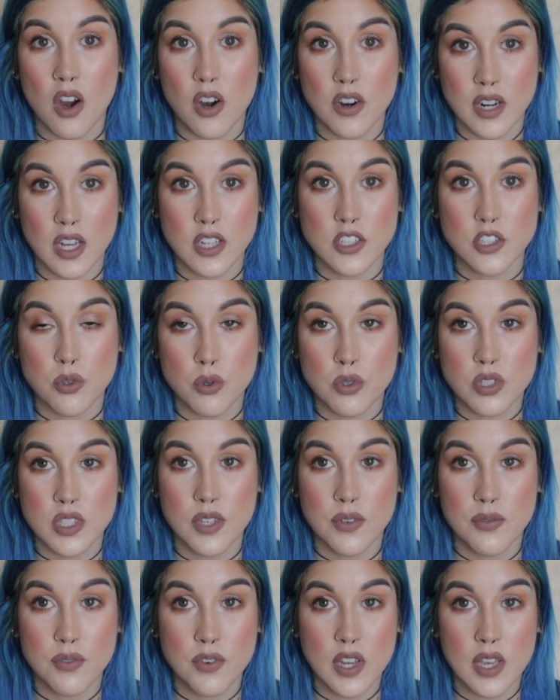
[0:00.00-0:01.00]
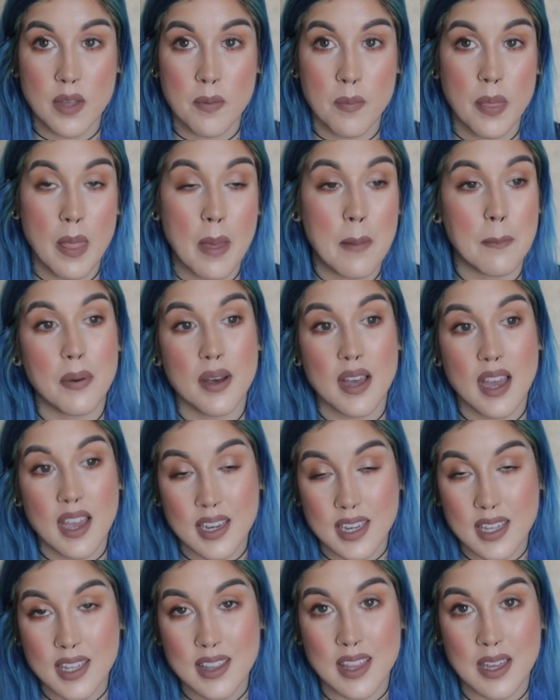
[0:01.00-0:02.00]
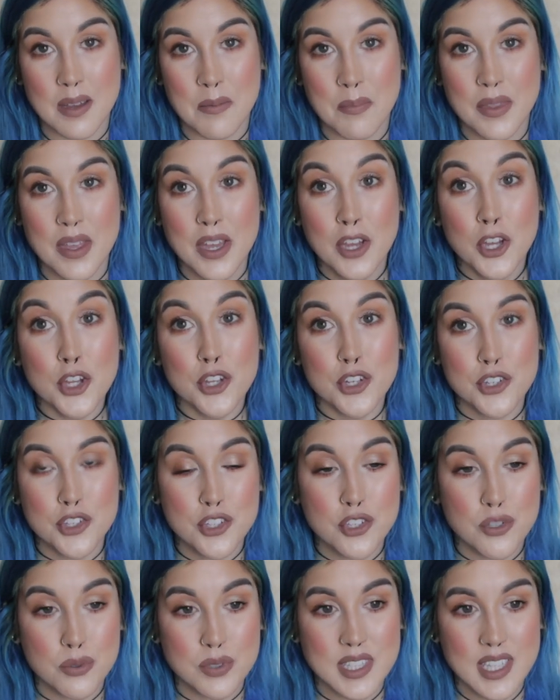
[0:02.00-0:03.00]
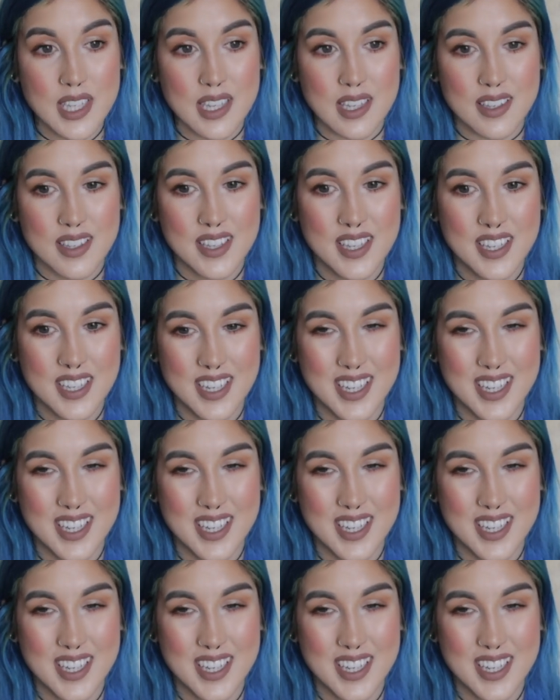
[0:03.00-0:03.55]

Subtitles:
are not cruelty-free, but I need them to see.